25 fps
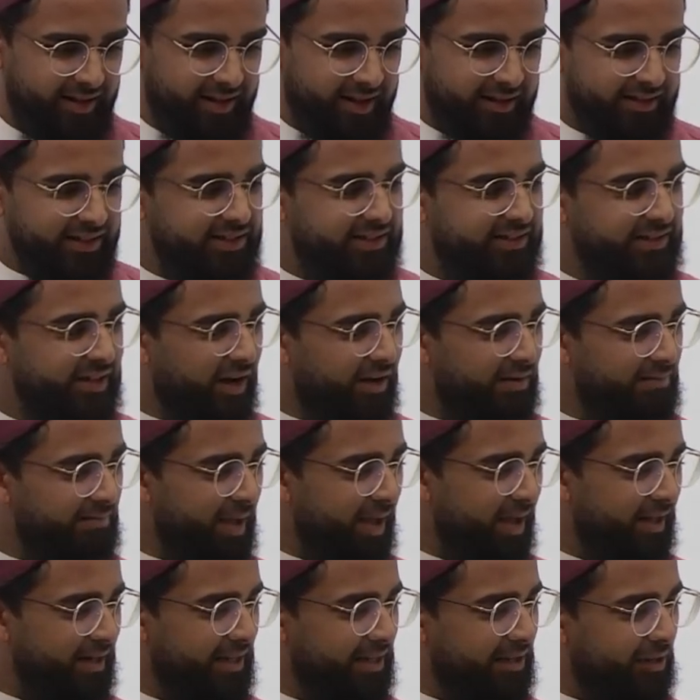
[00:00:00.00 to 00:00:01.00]
And this young
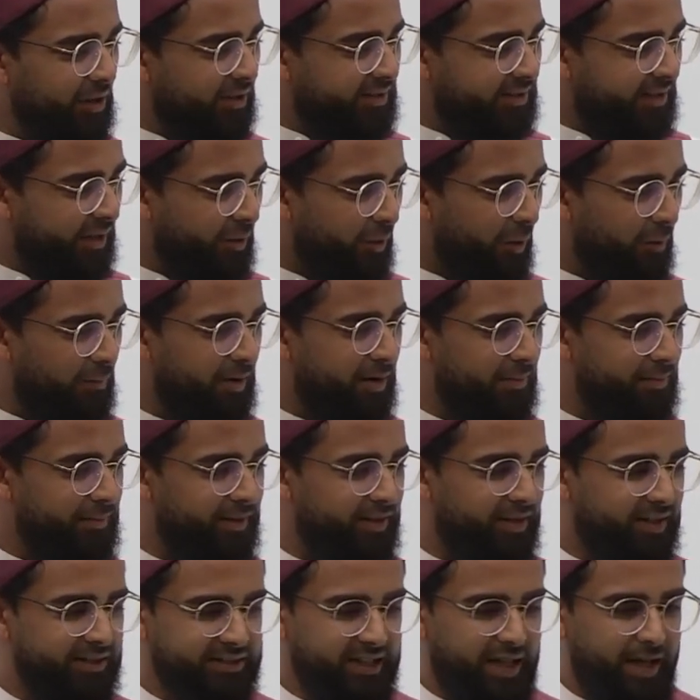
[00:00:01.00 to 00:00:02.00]
man, he looks at Umar ibn
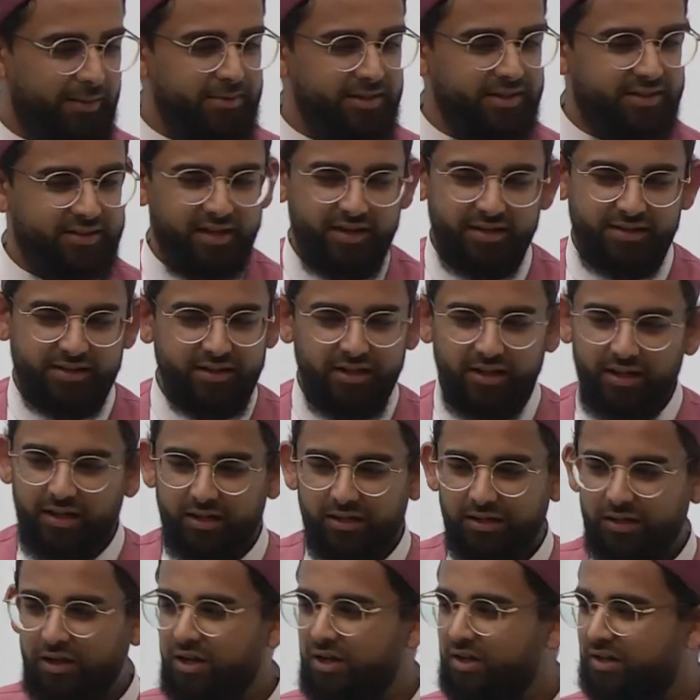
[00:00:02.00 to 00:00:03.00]
al-Khattab, he says,
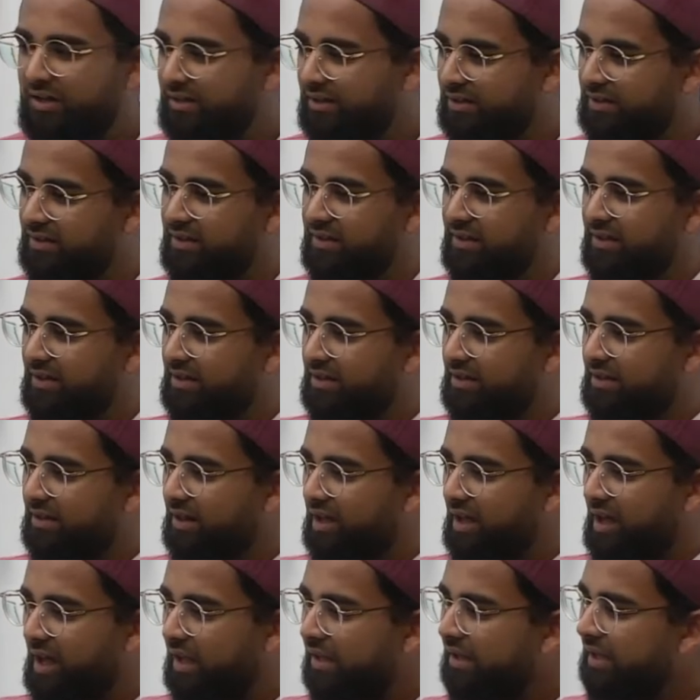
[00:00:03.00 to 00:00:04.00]
look,
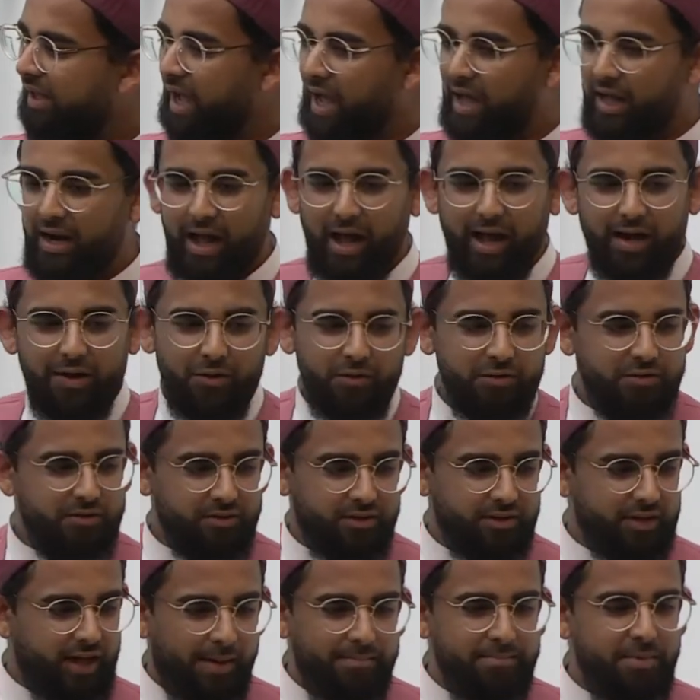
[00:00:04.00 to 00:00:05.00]
like I, I don't
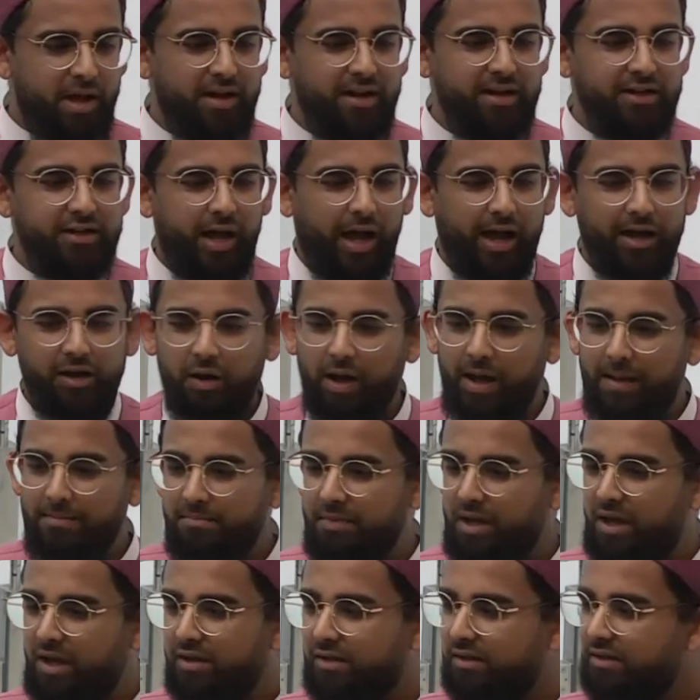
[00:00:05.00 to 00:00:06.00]
i'm not an I don't,
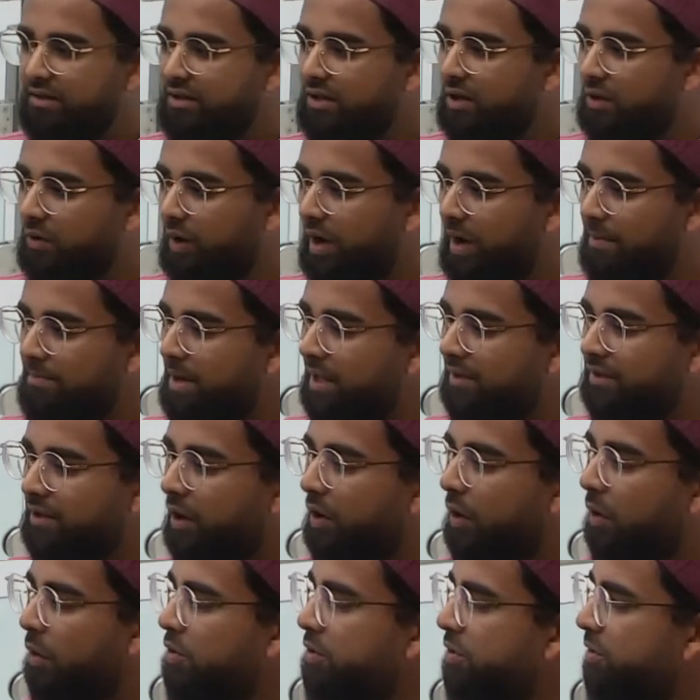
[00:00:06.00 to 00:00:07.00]
i'm not you know i'm not
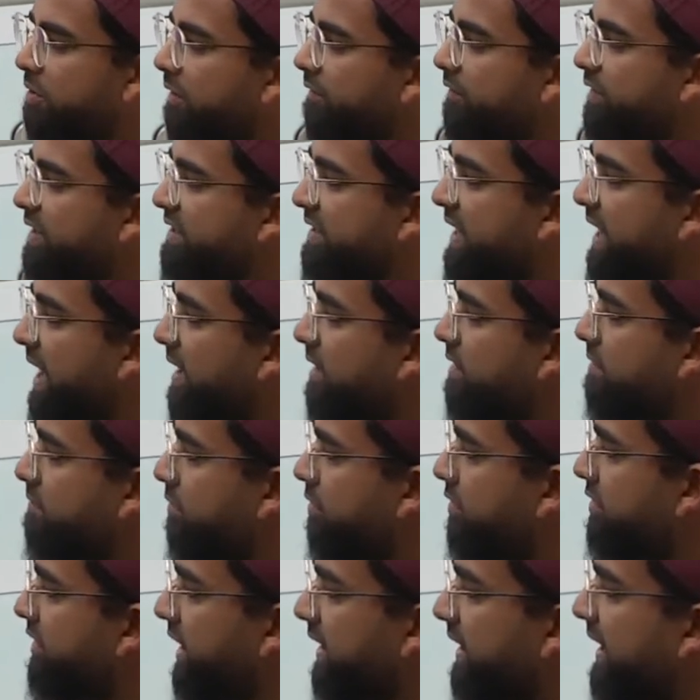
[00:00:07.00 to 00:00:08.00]
the owner of these
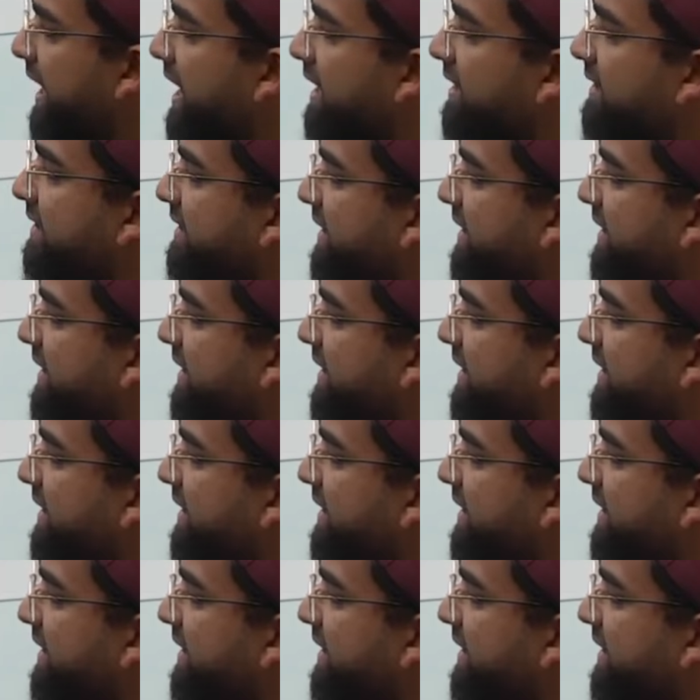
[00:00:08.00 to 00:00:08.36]
animals i can't